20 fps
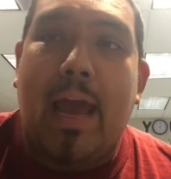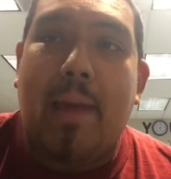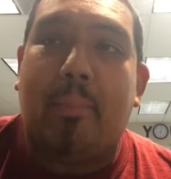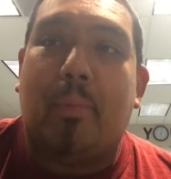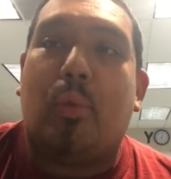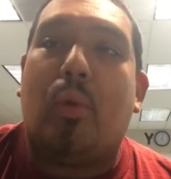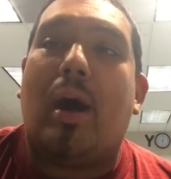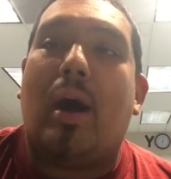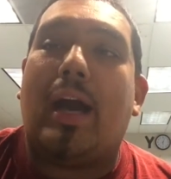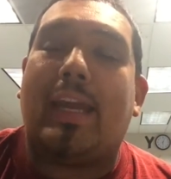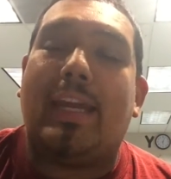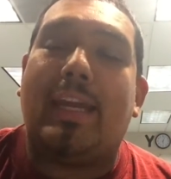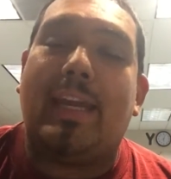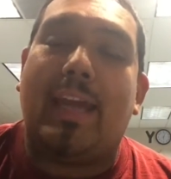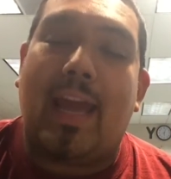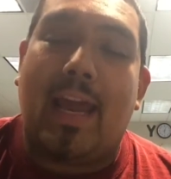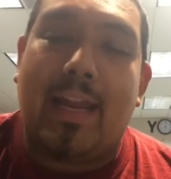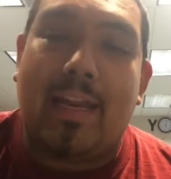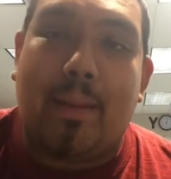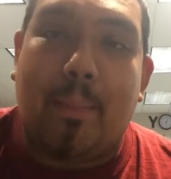and
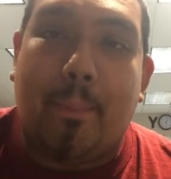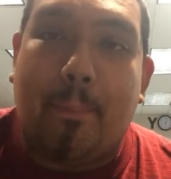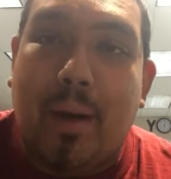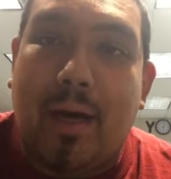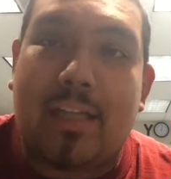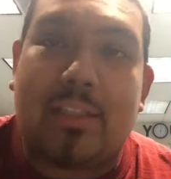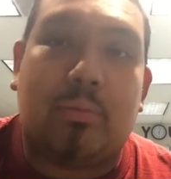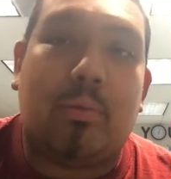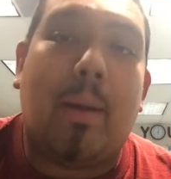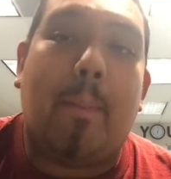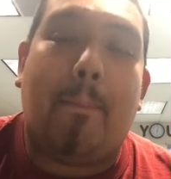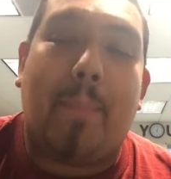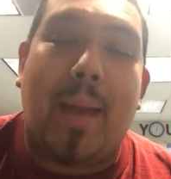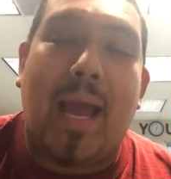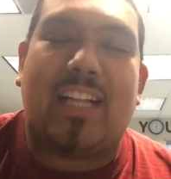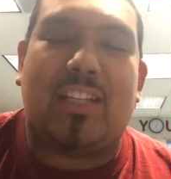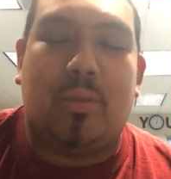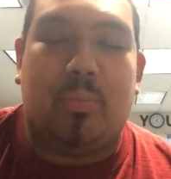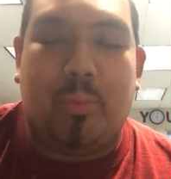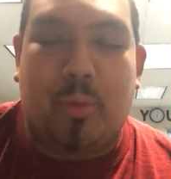Milwaukee and the Bucks went
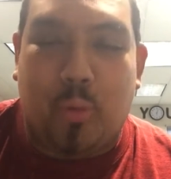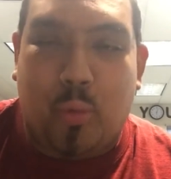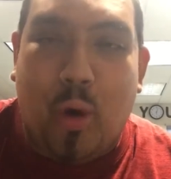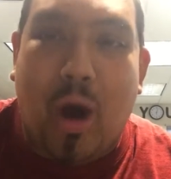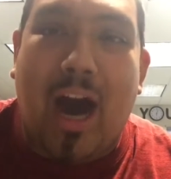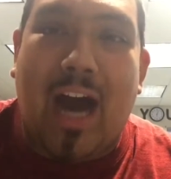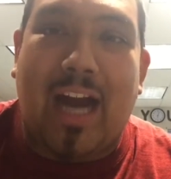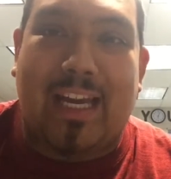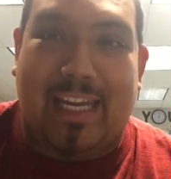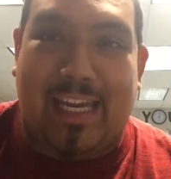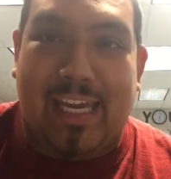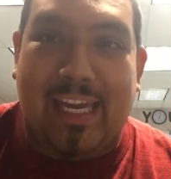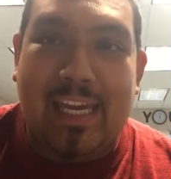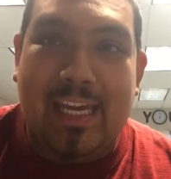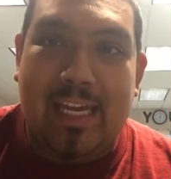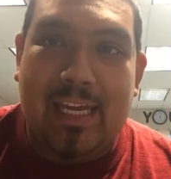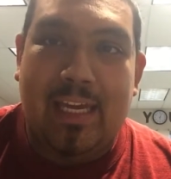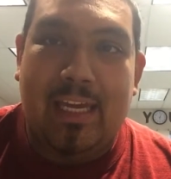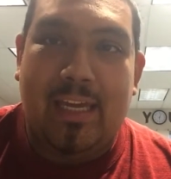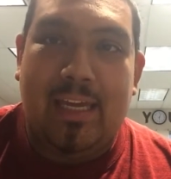back to
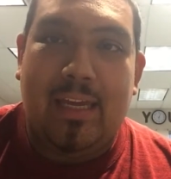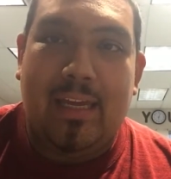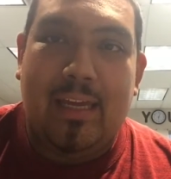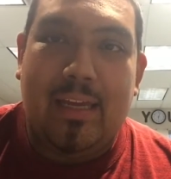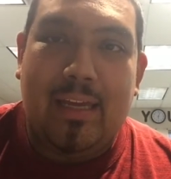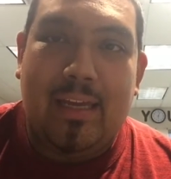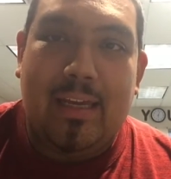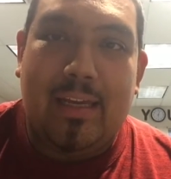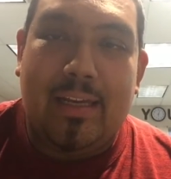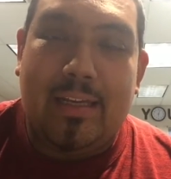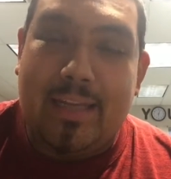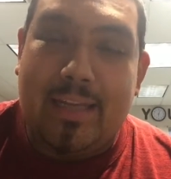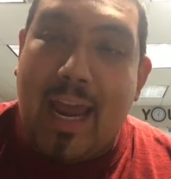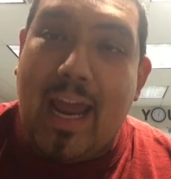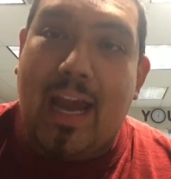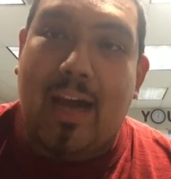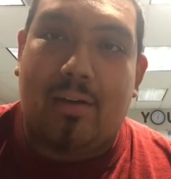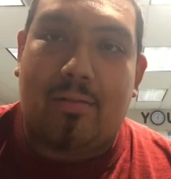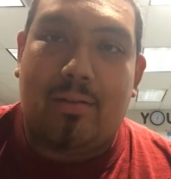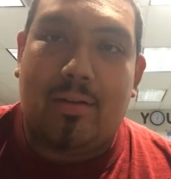Milwaukee
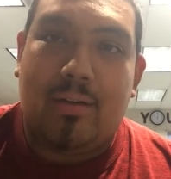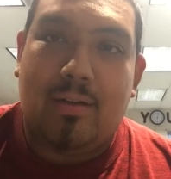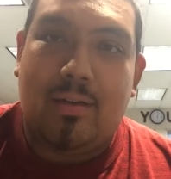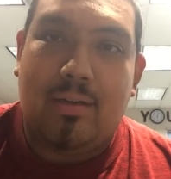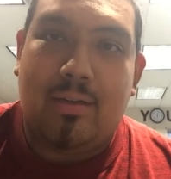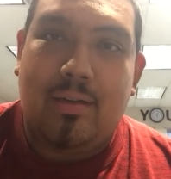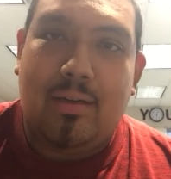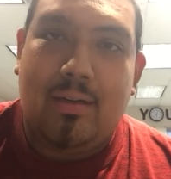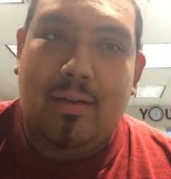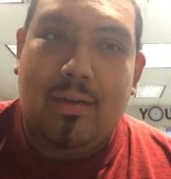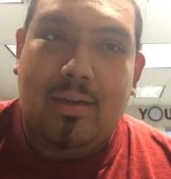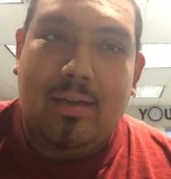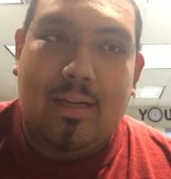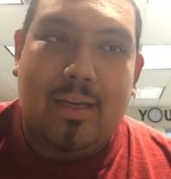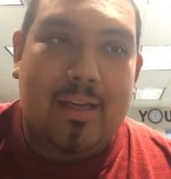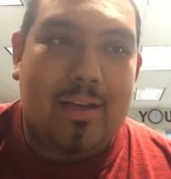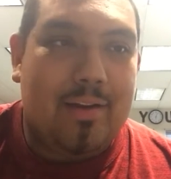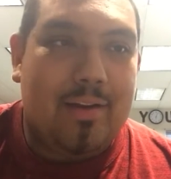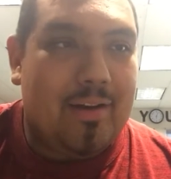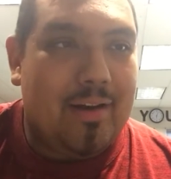down.
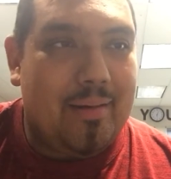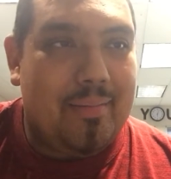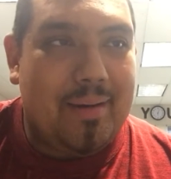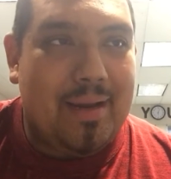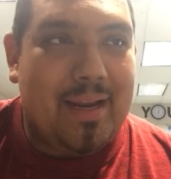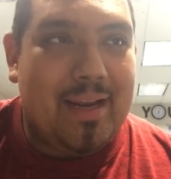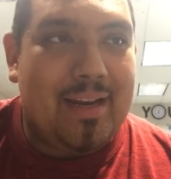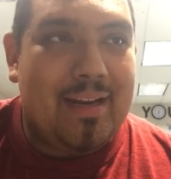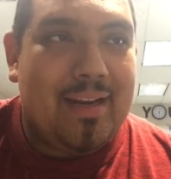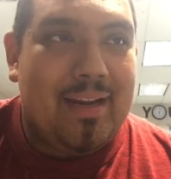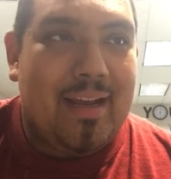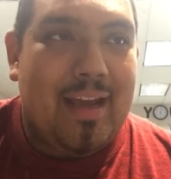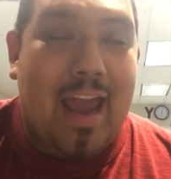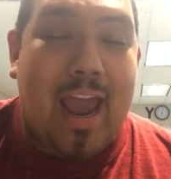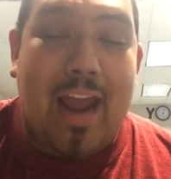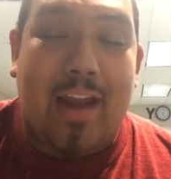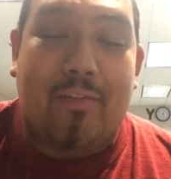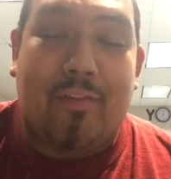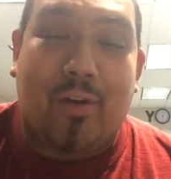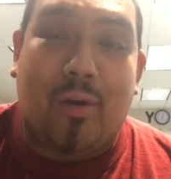You know what I mean?
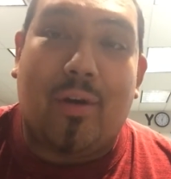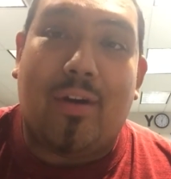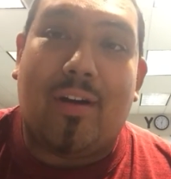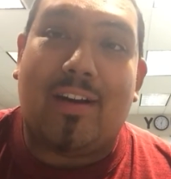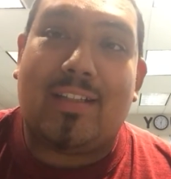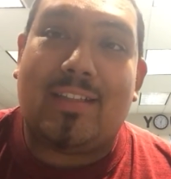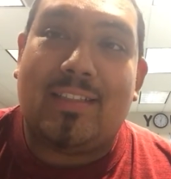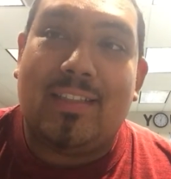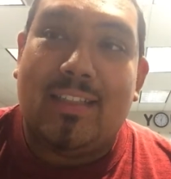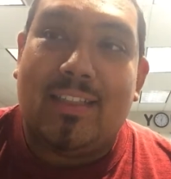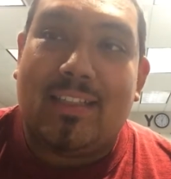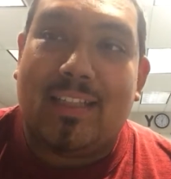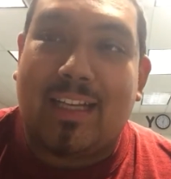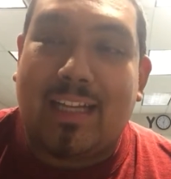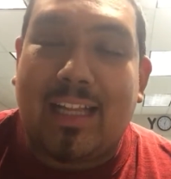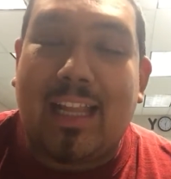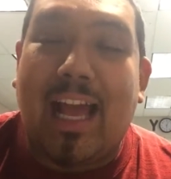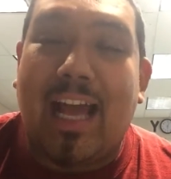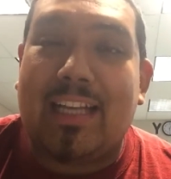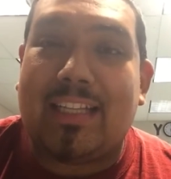And of course, the
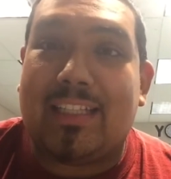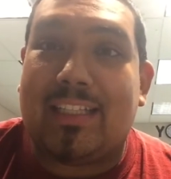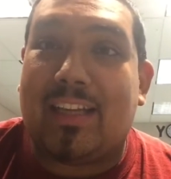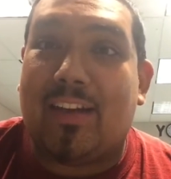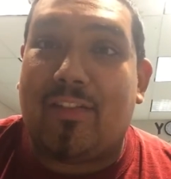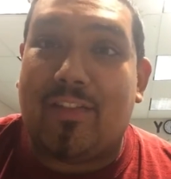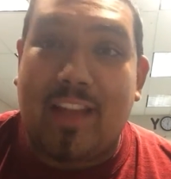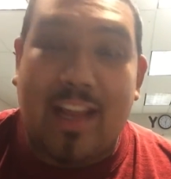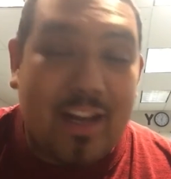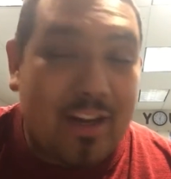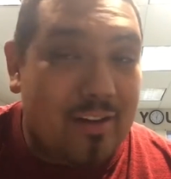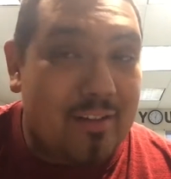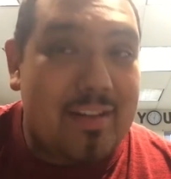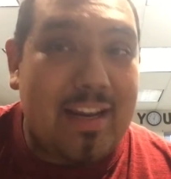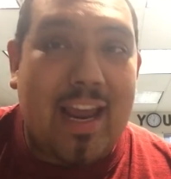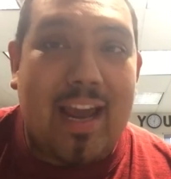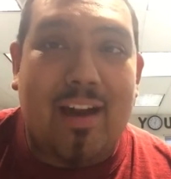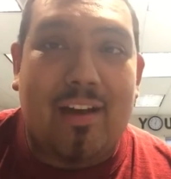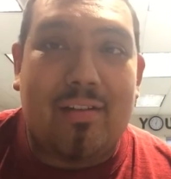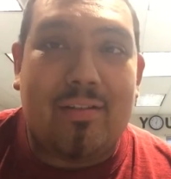classic, if they go
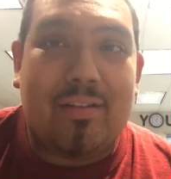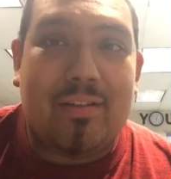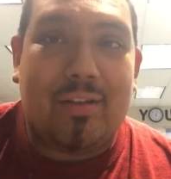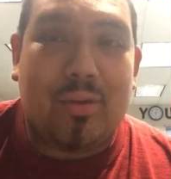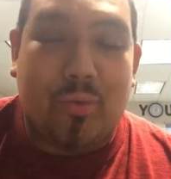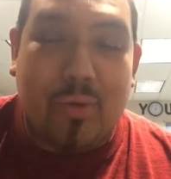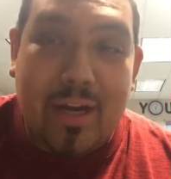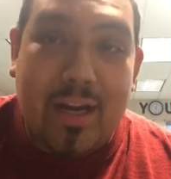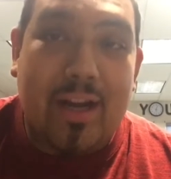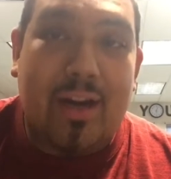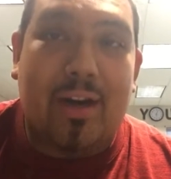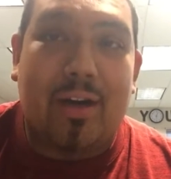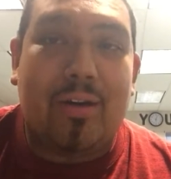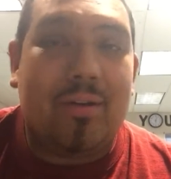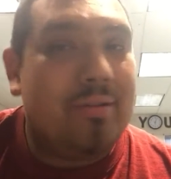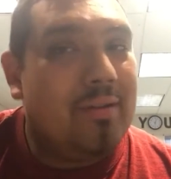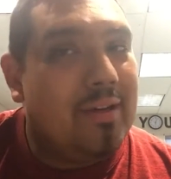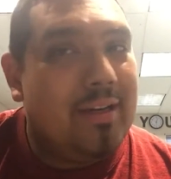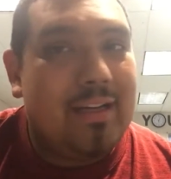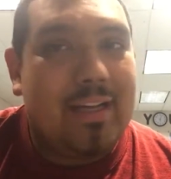down
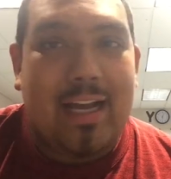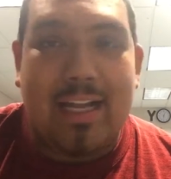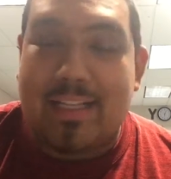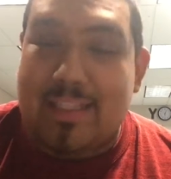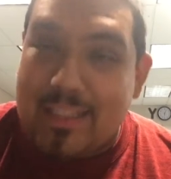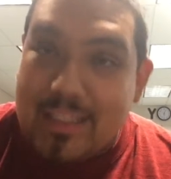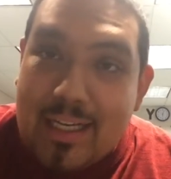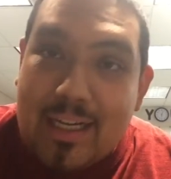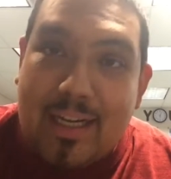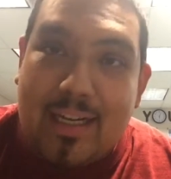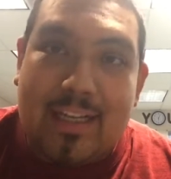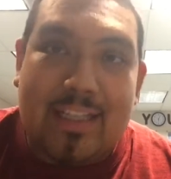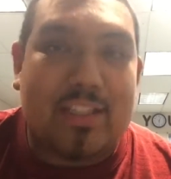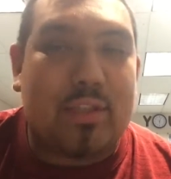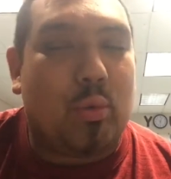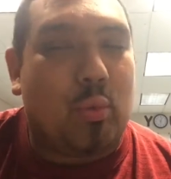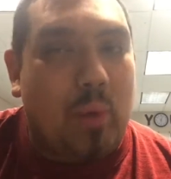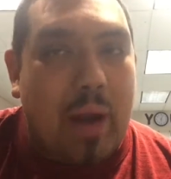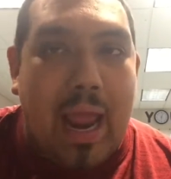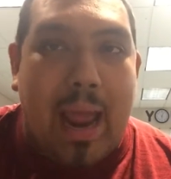3-0, it's done.
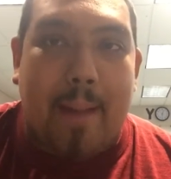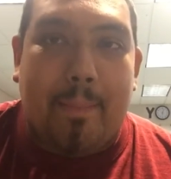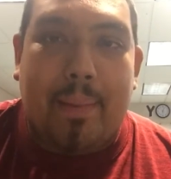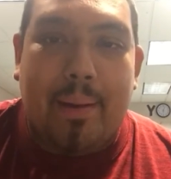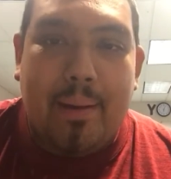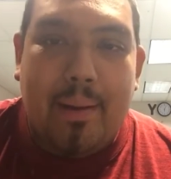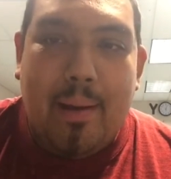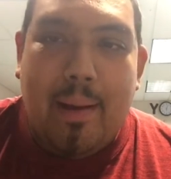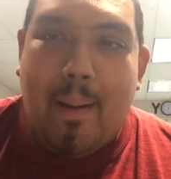It's a wrap.